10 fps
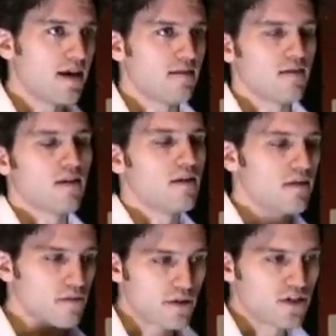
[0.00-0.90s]
and
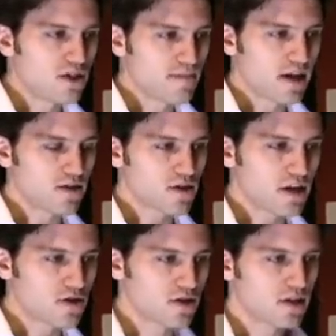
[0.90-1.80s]
3G
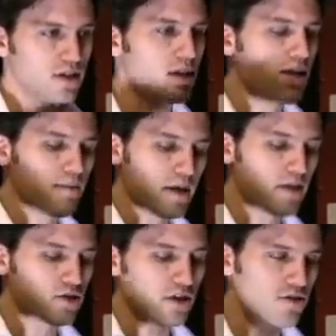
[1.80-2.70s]
penetration,
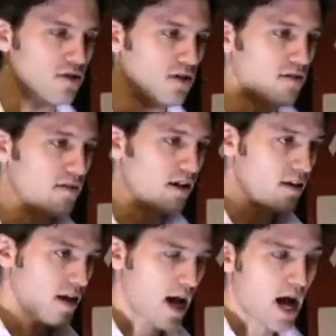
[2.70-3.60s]
penetration of
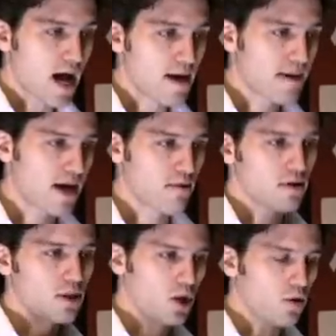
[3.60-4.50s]
high
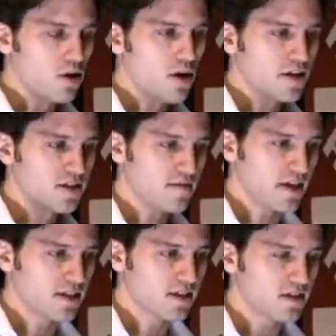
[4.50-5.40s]
power, low cost
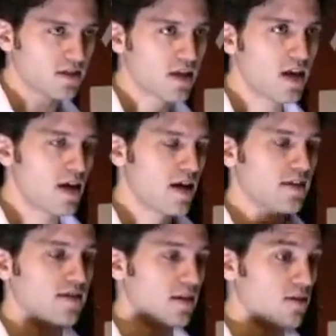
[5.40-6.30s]
devices
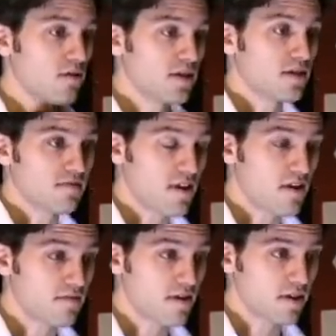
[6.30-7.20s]
is increasing
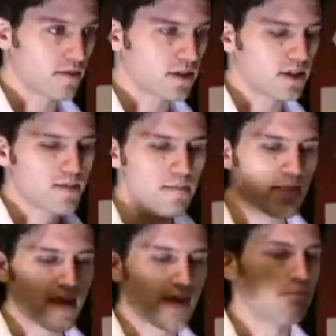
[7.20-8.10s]
very, very quickly,
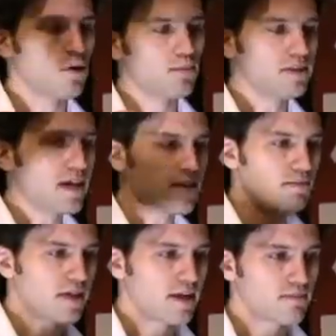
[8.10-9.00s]
and mobile data
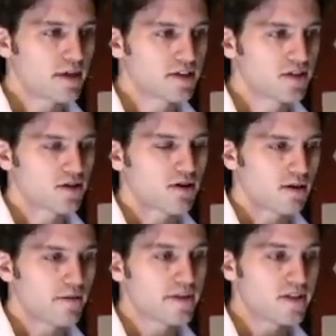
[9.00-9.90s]
plan prices are
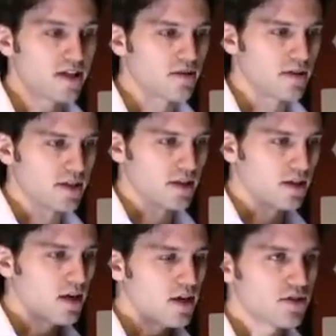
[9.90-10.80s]
always decreasing.
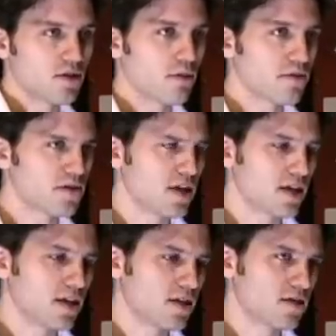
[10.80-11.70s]
So, what we're
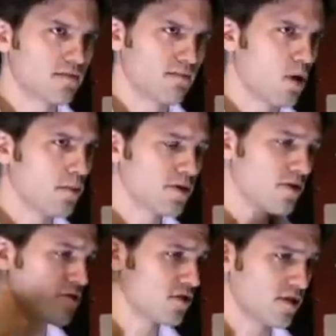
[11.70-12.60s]
seeing is mobile
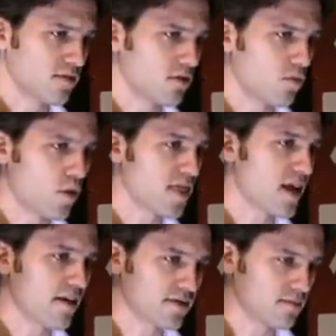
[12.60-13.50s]
searches have grown
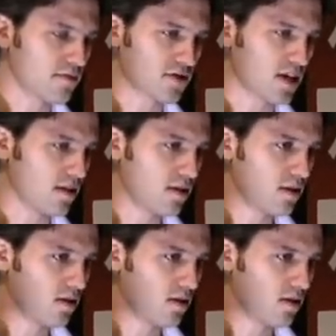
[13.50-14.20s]
1,000%